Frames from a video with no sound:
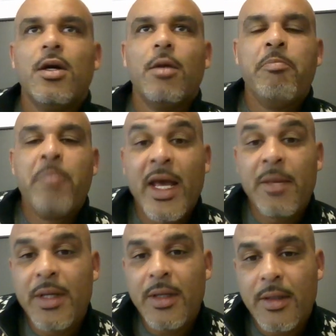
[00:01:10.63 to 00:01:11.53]

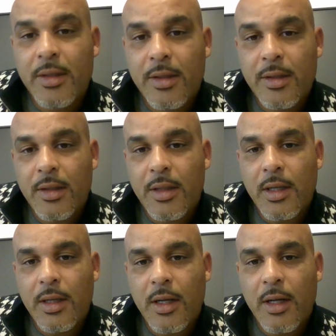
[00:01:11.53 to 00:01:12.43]
Maybe,
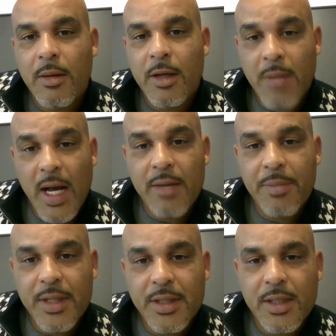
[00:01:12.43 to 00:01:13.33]
in my
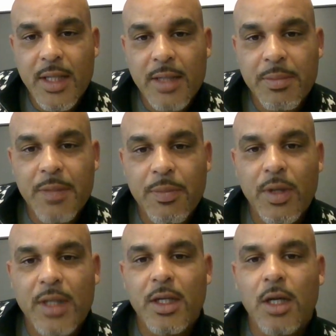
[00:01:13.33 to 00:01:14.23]
opinion, that people
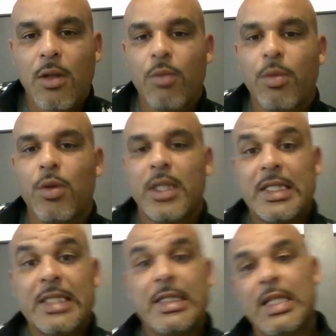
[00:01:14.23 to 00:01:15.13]
at the global
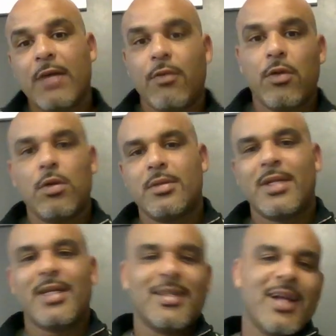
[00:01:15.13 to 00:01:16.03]
elite level,
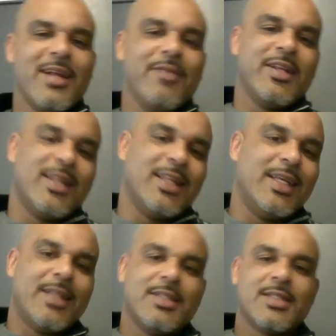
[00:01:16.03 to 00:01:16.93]
they're not even
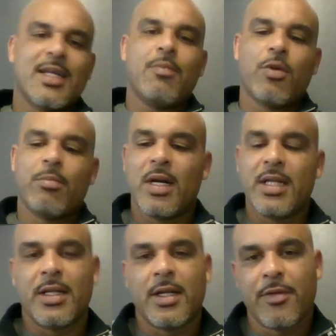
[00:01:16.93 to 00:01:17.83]
elite, they just got more
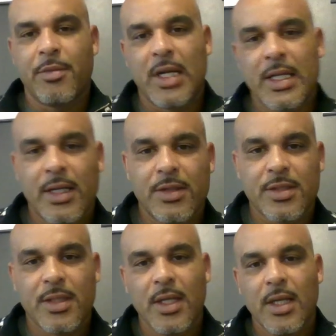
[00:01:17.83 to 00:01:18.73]
money than everybody
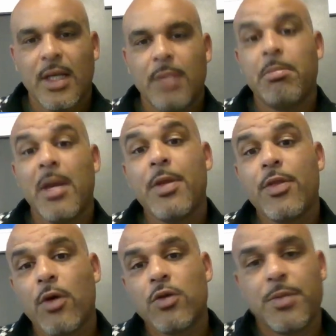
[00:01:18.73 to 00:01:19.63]
else. Maybe
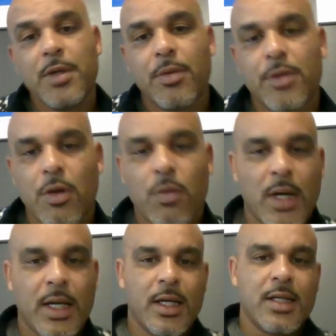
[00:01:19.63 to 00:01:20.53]
those people don't
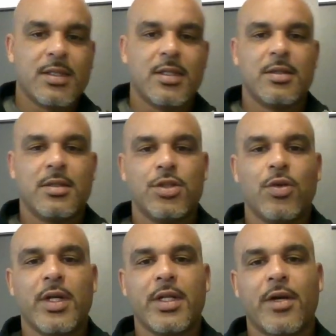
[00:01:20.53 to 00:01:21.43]
want us to
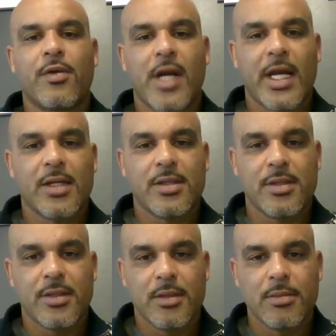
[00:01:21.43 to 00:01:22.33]
join their ranks.
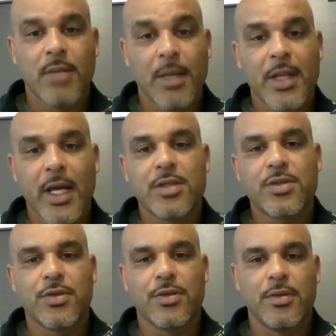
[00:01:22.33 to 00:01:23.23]
Maybe
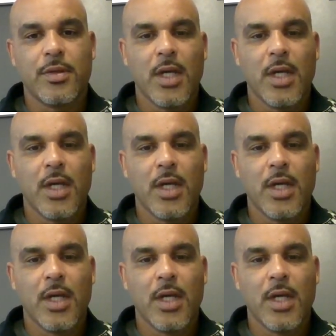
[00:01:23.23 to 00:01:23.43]
that's true.